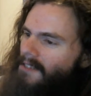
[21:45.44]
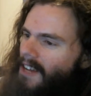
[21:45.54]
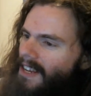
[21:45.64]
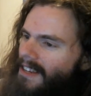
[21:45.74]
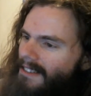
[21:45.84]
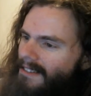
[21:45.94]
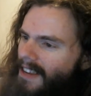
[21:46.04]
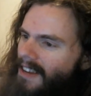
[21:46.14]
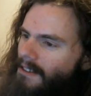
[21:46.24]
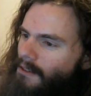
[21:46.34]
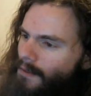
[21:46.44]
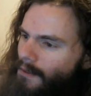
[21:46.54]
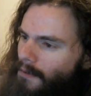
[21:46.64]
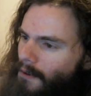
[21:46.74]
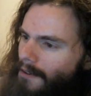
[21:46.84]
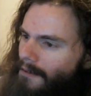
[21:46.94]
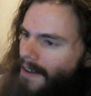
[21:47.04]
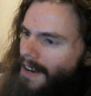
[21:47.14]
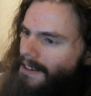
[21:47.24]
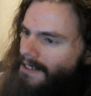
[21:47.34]
tightened its standards for foreign
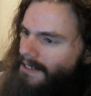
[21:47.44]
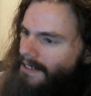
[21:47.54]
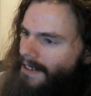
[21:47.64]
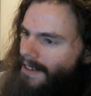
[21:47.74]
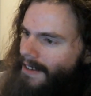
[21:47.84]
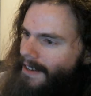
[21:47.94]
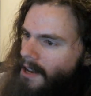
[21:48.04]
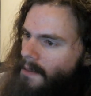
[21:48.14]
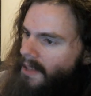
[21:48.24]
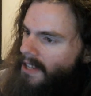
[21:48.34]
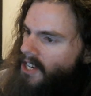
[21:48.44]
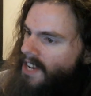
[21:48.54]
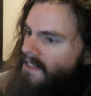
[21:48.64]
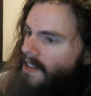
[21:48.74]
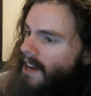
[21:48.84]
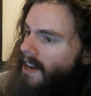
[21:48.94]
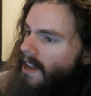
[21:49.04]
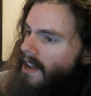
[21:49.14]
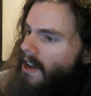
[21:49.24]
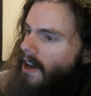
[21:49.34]
fighters but the shift did not
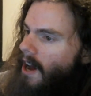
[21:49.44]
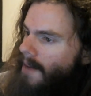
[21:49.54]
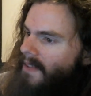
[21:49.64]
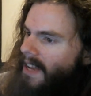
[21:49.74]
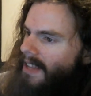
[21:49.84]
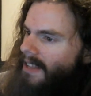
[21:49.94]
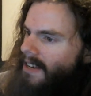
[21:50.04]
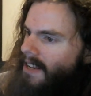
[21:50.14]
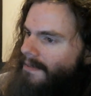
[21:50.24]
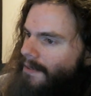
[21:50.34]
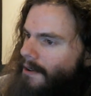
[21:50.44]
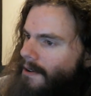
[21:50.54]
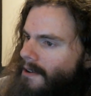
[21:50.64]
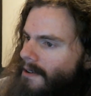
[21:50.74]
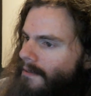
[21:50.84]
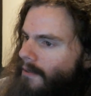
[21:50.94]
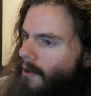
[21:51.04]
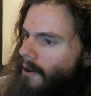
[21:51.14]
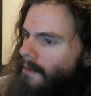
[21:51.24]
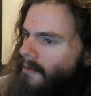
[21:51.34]
obviate the need for
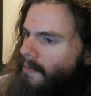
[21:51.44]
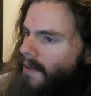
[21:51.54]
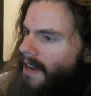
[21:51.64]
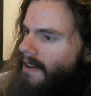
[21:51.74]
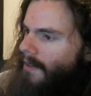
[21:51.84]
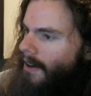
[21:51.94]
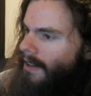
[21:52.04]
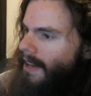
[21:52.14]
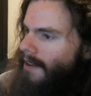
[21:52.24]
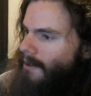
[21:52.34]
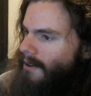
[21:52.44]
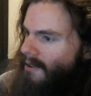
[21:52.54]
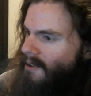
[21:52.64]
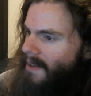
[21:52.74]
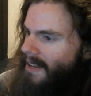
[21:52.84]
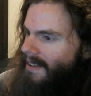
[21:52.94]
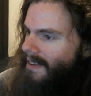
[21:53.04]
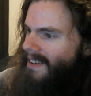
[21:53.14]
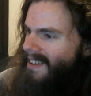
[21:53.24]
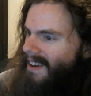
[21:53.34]
Furholm's brand of online recruitment.
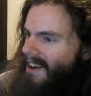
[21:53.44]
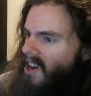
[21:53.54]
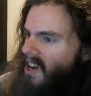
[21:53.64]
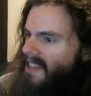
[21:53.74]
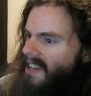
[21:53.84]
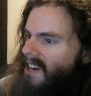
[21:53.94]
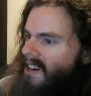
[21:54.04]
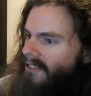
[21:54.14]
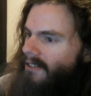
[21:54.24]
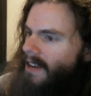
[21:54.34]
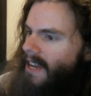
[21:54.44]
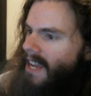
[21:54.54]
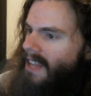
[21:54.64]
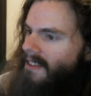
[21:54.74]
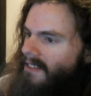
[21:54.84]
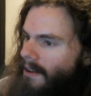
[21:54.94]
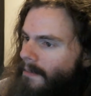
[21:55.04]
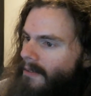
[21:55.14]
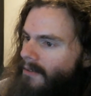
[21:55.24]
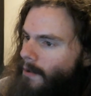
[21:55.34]
On the contrary, in the
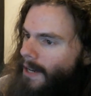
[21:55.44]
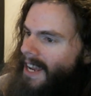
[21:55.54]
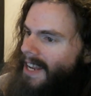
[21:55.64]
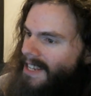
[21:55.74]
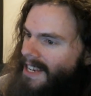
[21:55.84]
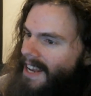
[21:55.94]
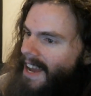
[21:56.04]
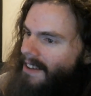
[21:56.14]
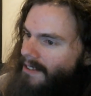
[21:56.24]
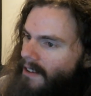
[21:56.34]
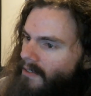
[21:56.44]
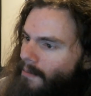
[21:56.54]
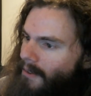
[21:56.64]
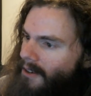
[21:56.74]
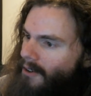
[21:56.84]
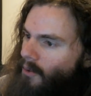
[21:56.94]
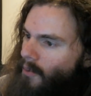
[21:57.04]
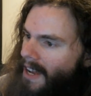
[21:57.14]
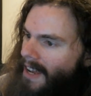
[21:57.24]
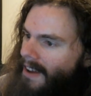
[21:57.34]
summer of 2018, Azov's political
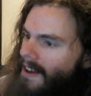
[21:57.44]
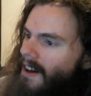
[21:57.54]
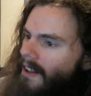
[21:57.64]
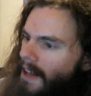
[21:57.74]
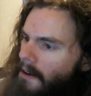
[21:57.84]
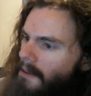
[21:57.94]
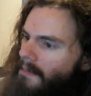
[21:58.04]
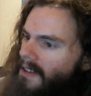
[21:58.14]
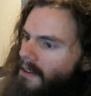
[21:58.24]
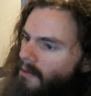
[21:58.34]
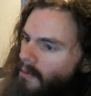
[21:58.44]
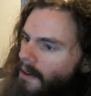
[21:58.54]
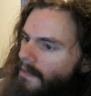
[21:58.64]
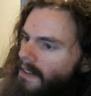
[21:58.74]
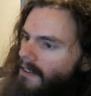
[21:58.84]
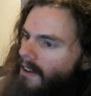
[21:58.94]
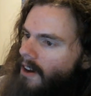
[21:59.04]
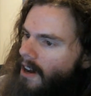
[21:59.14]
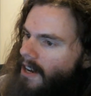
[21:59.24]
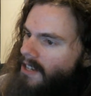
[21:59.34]
wing allowed him to use one of its
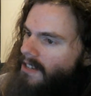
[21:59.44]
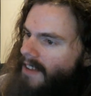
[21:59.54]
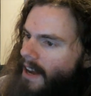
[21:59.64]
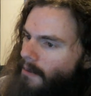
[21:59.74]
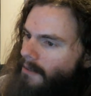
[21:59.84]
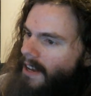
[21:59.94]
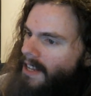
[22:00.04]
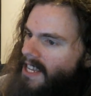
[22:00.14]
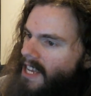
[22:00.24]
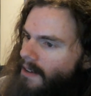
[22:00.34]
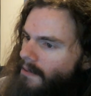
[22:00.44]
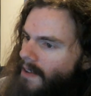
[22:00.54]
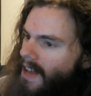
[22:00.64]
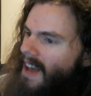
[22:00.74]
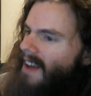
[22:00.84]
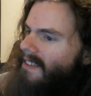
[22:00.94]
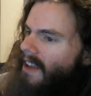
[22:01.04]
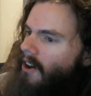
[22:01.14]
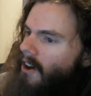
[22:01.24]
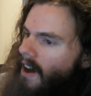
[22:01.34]
cottages outside Kiev as
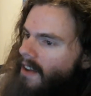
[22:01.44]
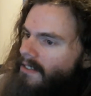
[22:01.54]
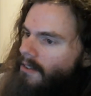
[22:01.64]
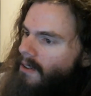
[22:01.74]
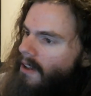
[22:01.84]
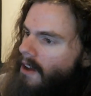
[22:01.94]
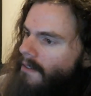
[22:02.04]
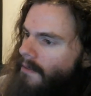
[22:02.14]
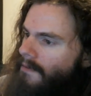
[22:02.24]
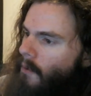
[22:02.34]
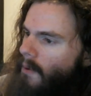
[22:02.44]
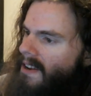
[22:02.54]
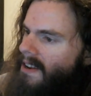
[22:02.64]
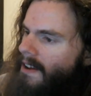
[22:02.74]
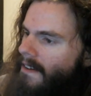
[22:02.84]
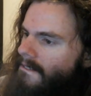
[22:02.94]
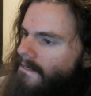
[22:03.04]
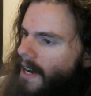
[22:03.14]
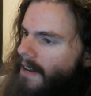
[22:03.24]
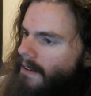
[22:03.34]
a hostel for foreign
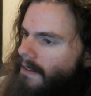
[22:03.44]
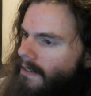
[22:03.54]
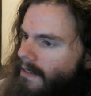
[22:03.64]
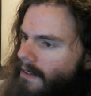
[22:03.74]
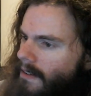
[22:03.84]
fighters.